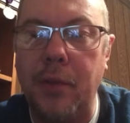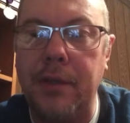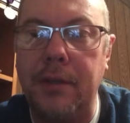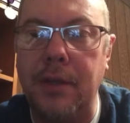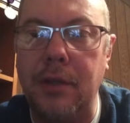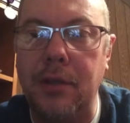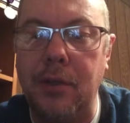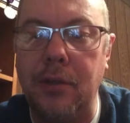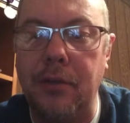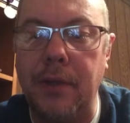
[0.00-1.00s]
we see
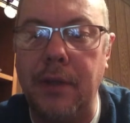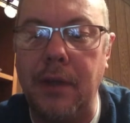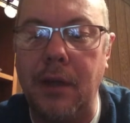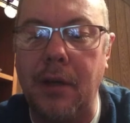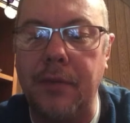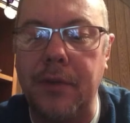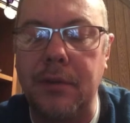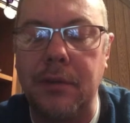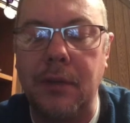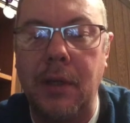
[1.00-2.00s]
children in the
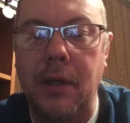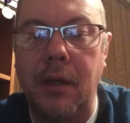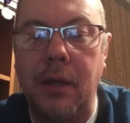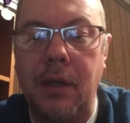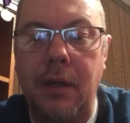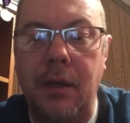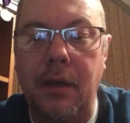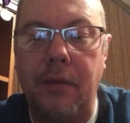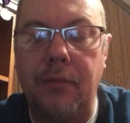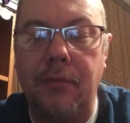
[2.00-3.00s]
office.
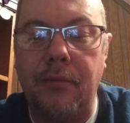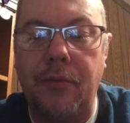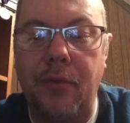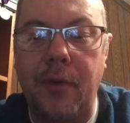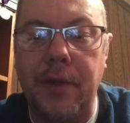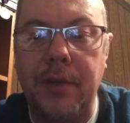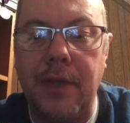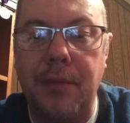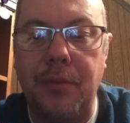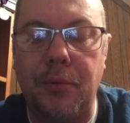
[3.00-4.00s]
For
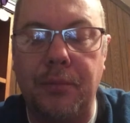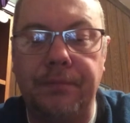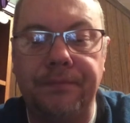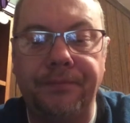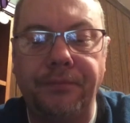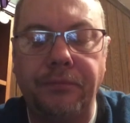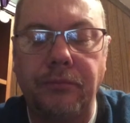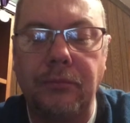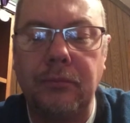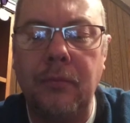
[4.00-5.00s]
example,
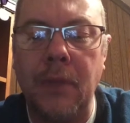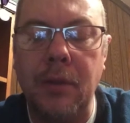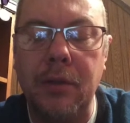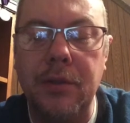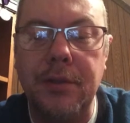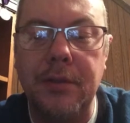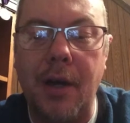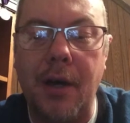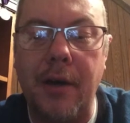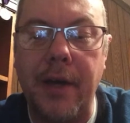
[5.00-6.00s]
I just
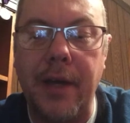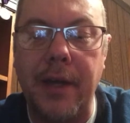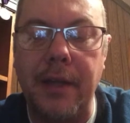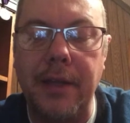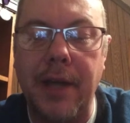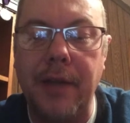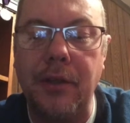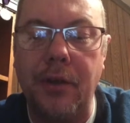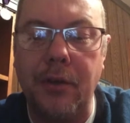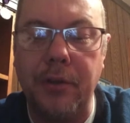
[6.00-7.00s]
saw a
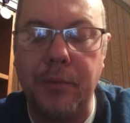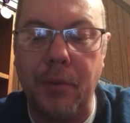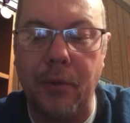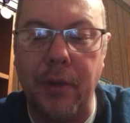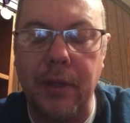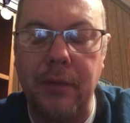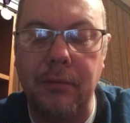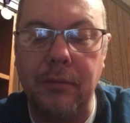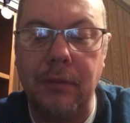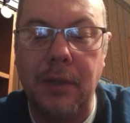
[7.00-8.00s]
9-year-old boy
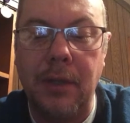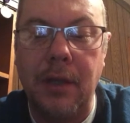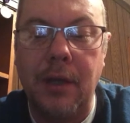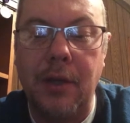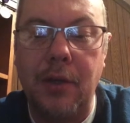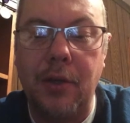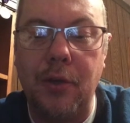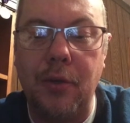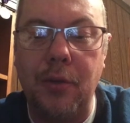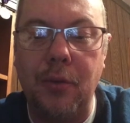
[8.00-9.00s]

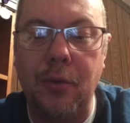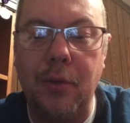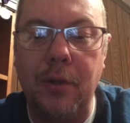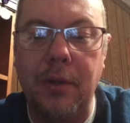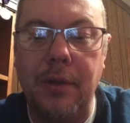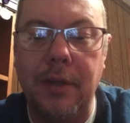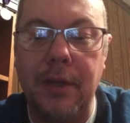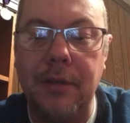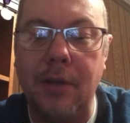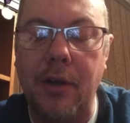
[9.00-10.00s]
who
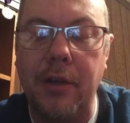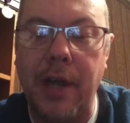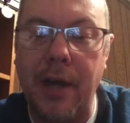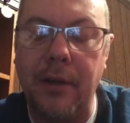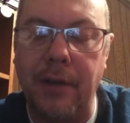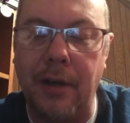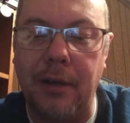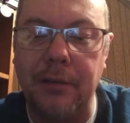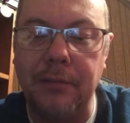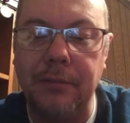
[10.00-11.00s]
is on
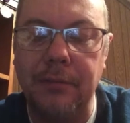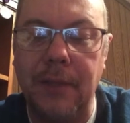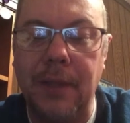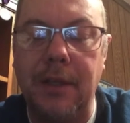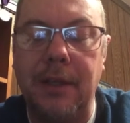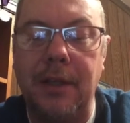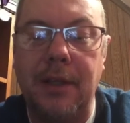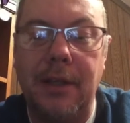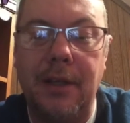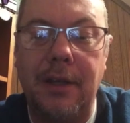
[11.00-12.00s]
Haldol.
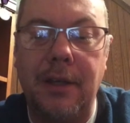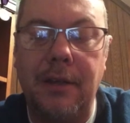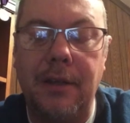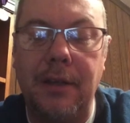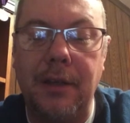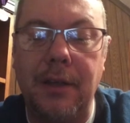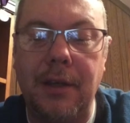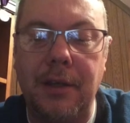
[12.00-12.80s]
The